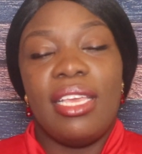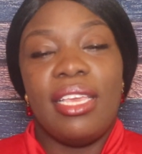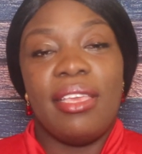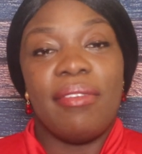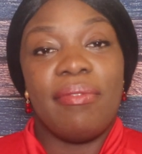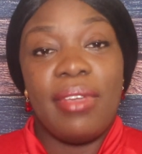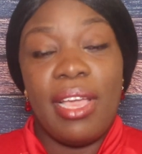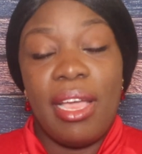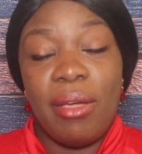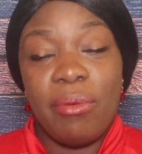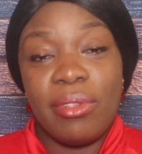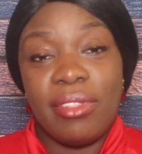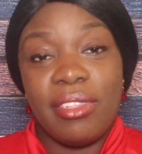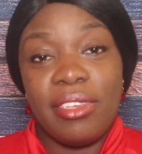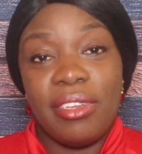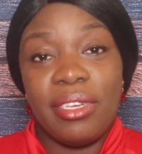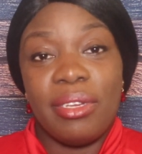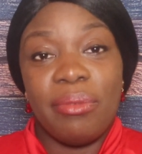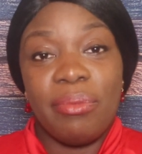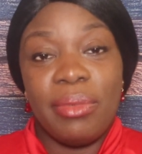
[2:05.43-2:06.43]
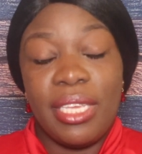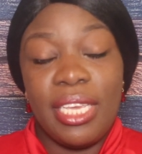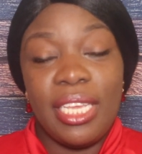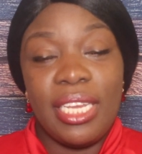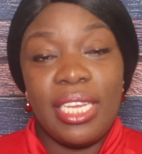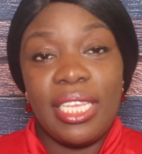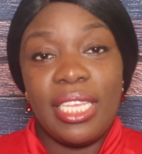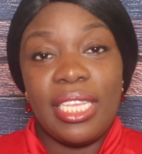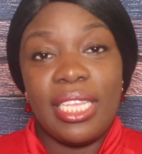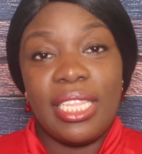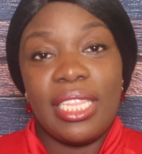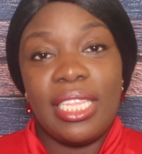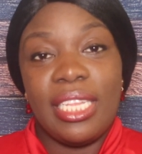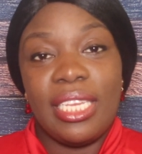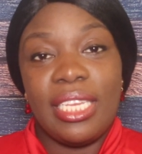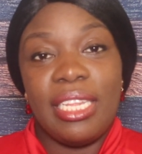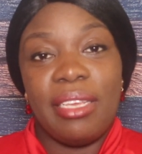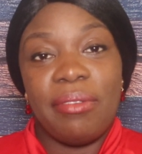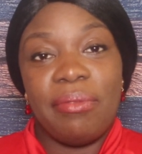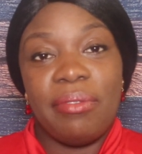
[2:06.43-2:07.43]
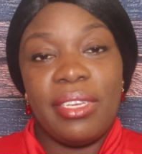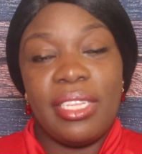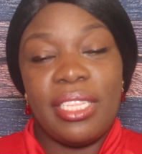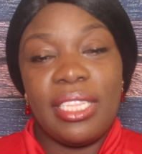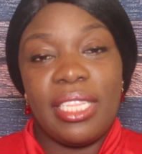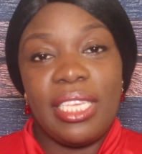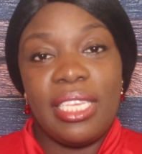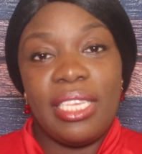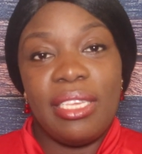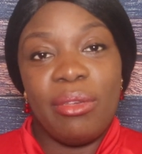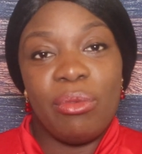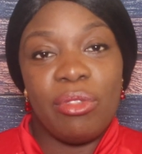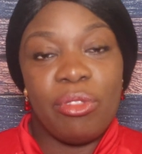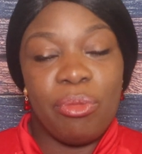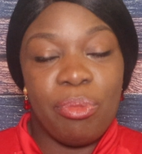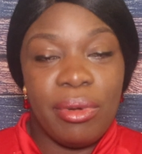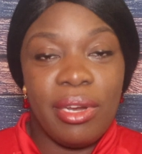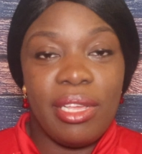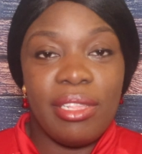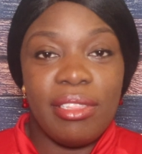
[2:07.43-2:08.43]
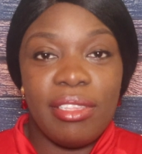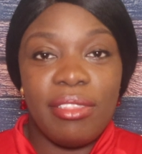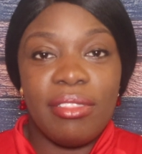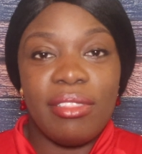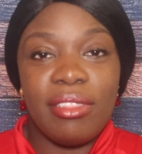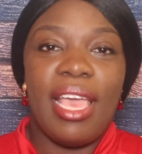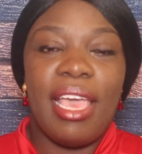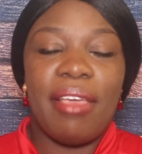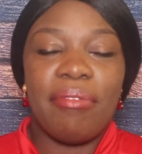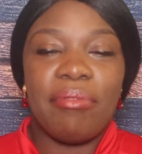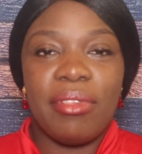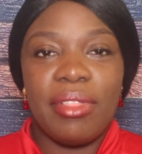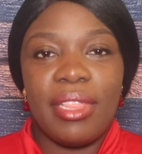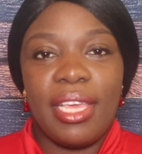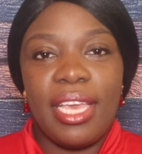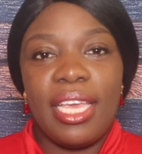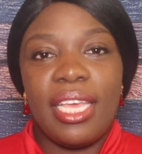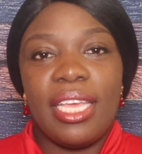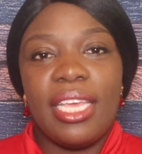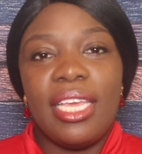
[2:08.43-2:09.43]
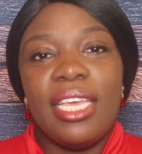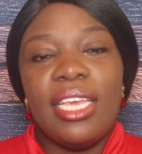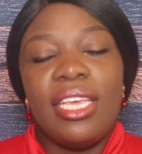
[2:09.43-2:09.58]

If God was there in the beginning, then definitely he was present after that.